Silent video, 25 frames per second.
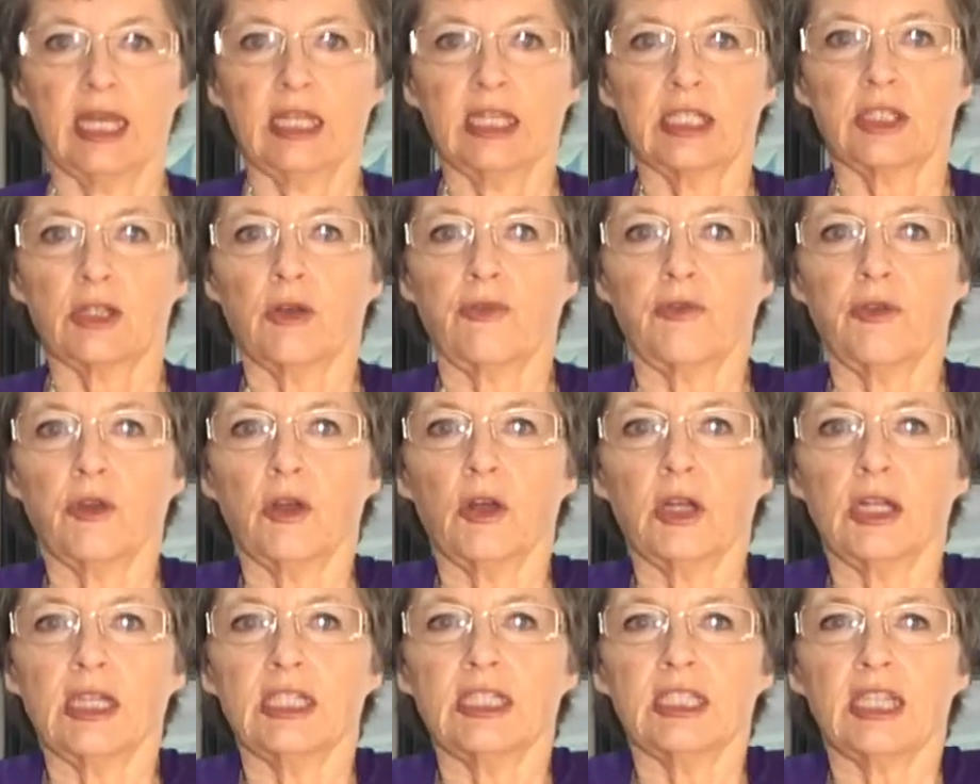So if you're
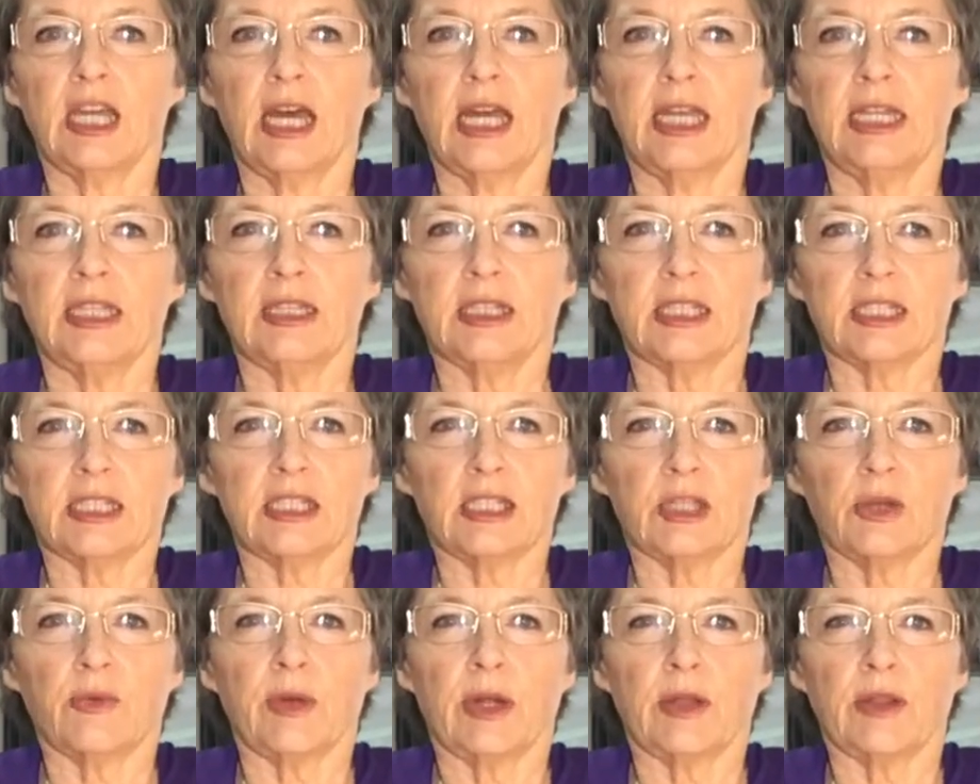going to tighten
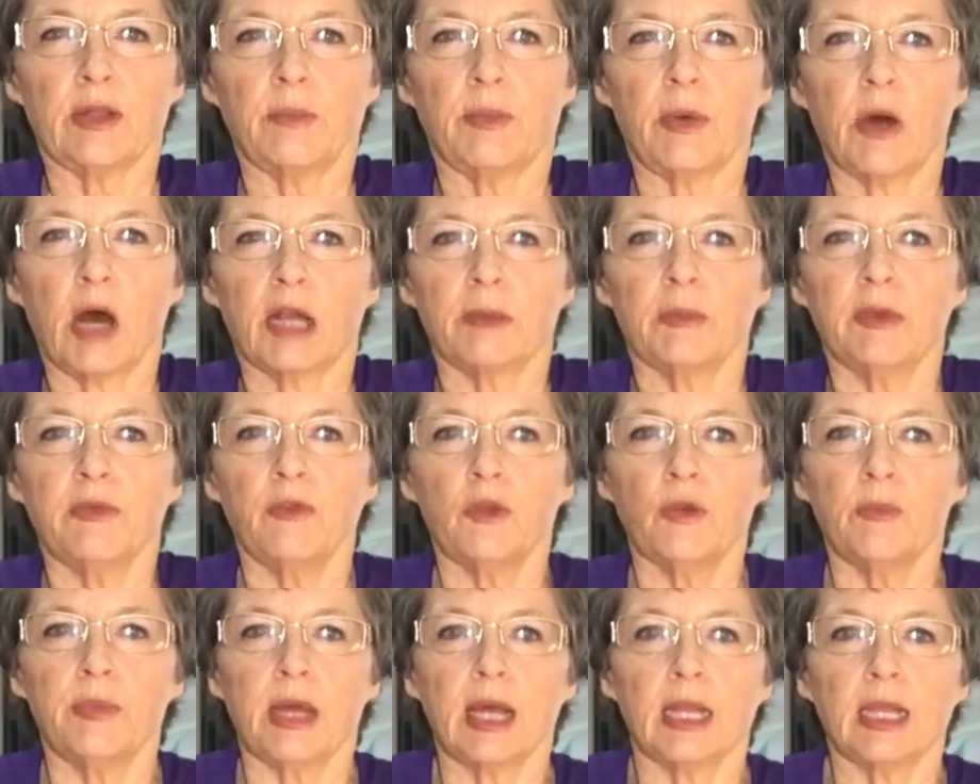this around the bottom of
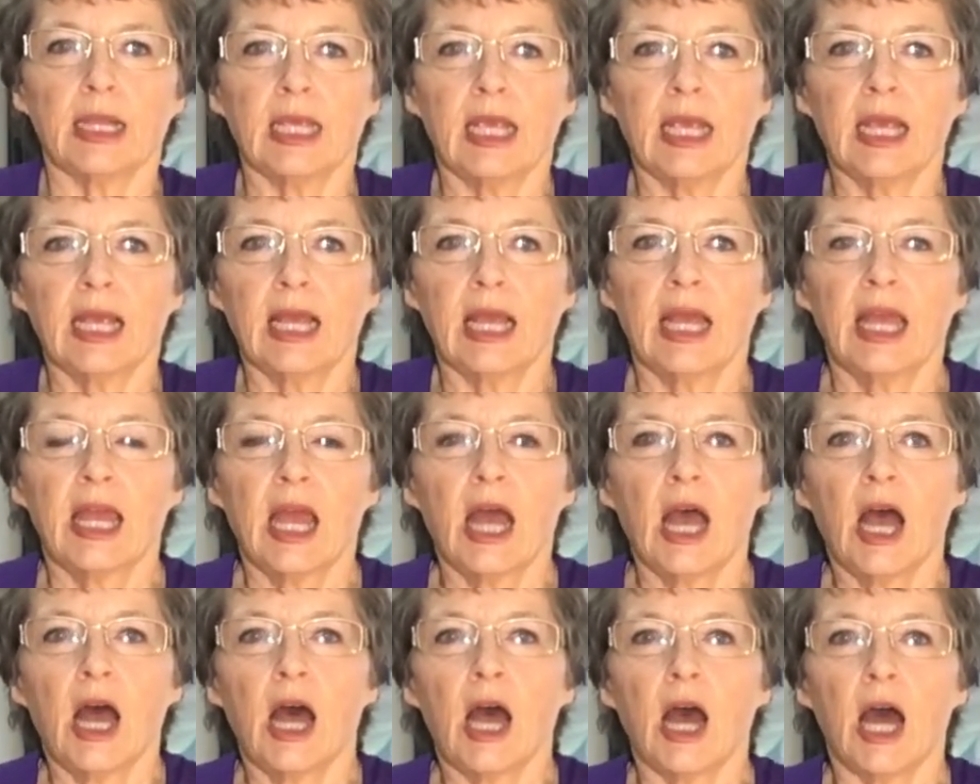your belly,
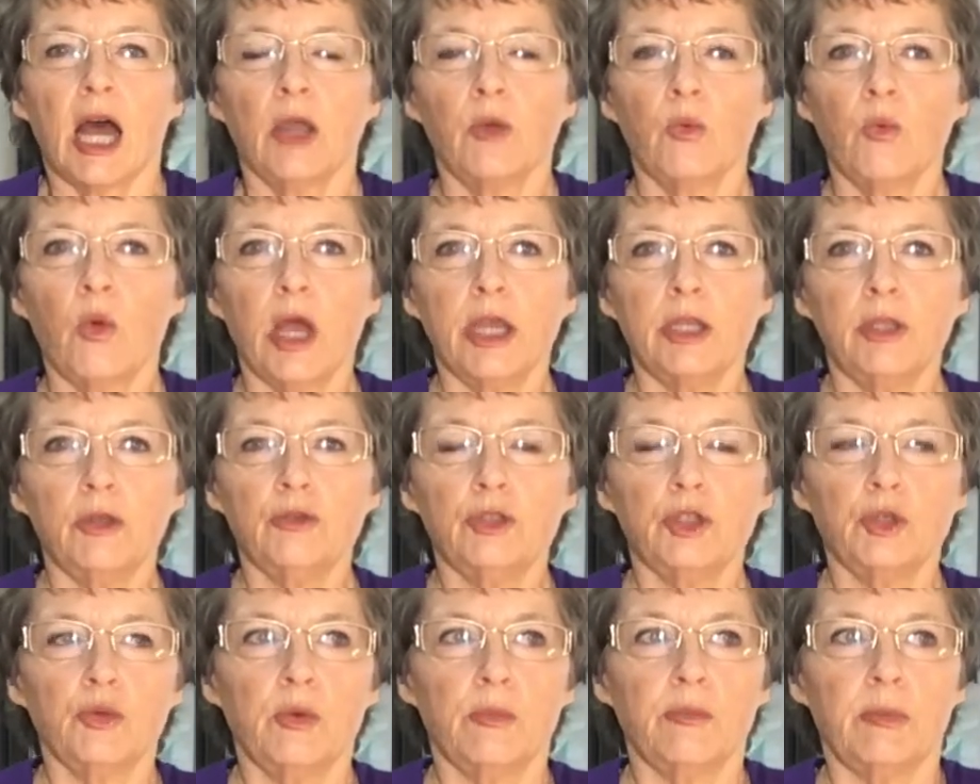I want you
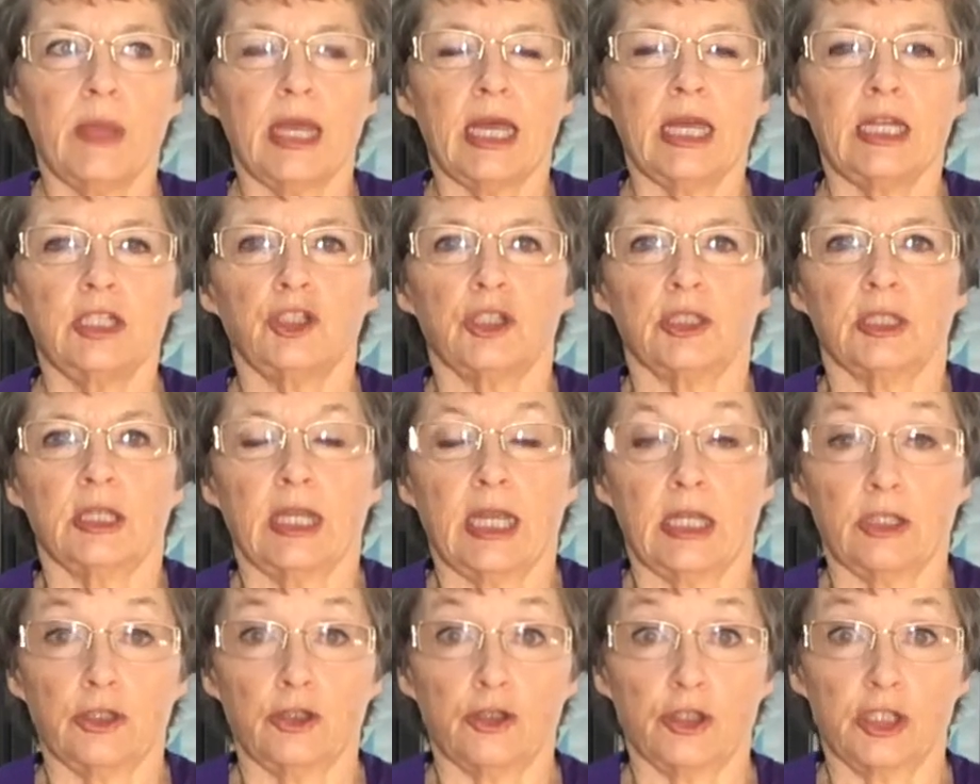to imagine,
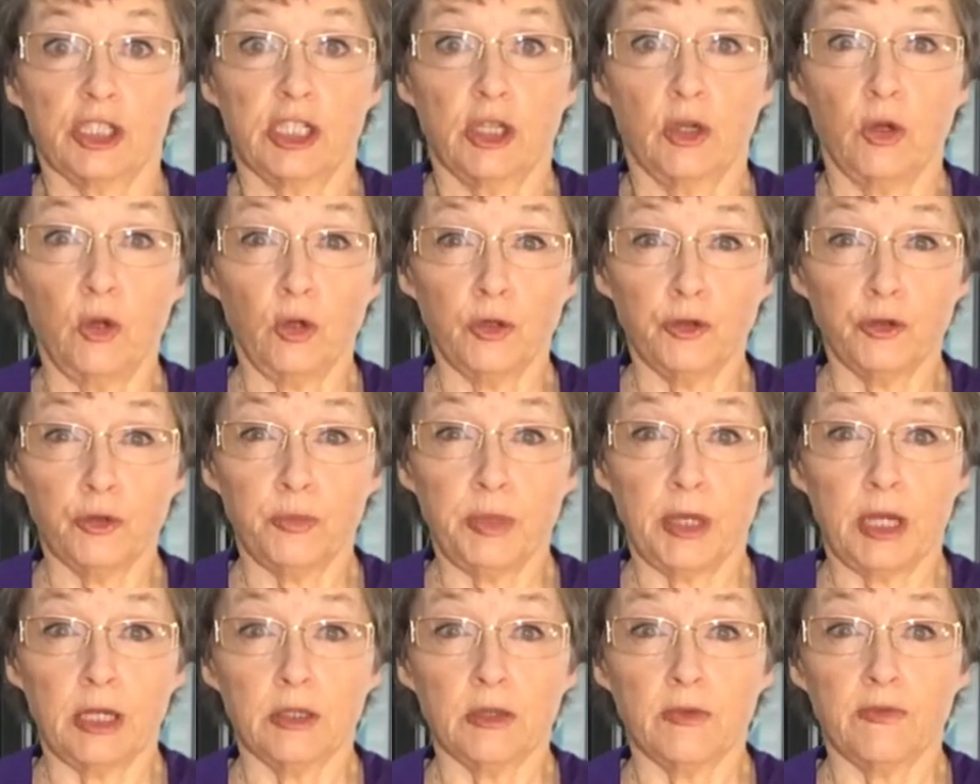as you still hold your
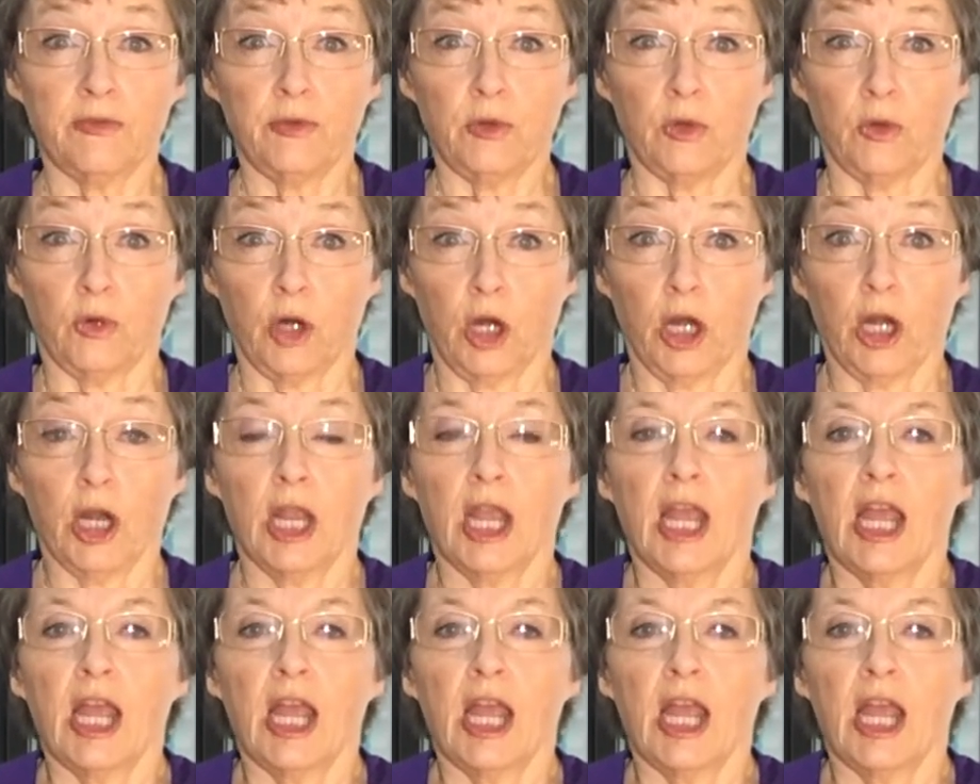pelvic floor,